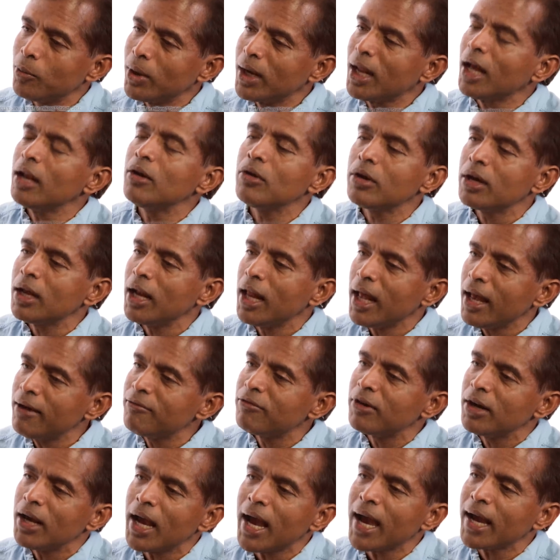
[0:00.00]
when I look at
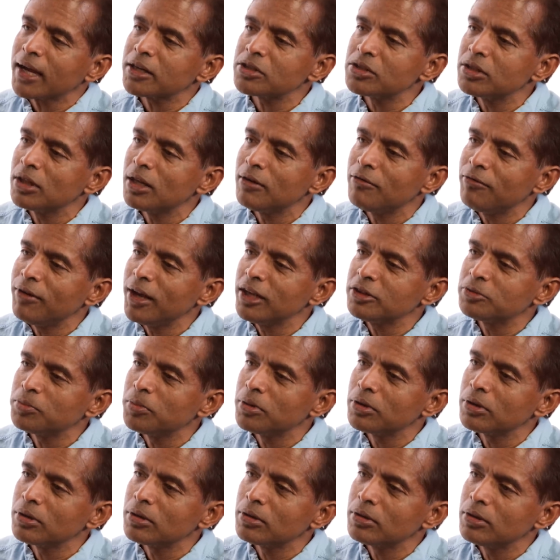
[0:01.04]
every action that
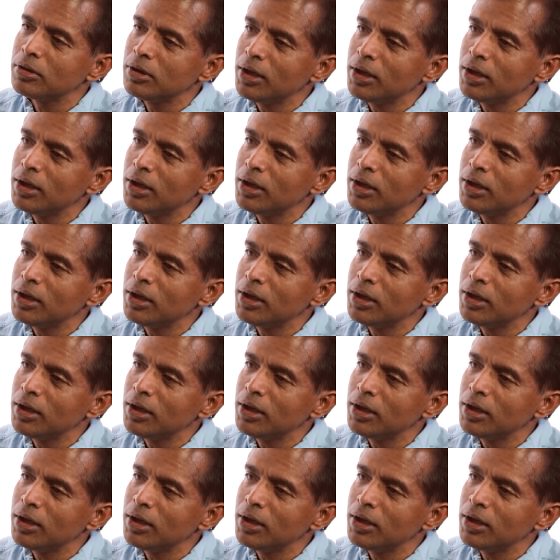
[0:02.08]
Facebook